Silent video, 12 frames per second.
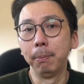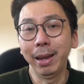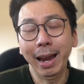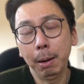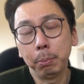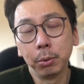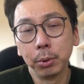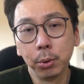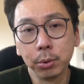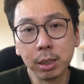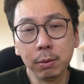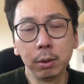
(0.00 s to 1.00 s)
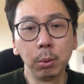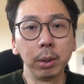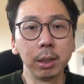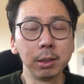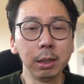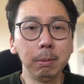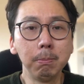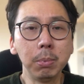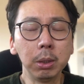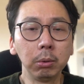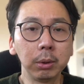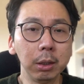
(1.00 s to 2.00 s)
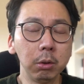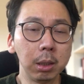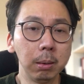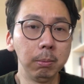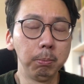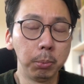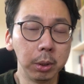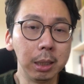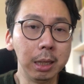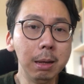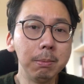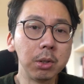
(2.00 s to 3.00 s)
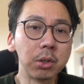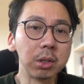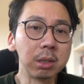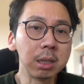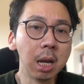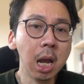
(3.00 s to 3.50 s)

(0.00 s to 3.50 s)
Apple Notes, even the one that's inbuilt that you can put in images,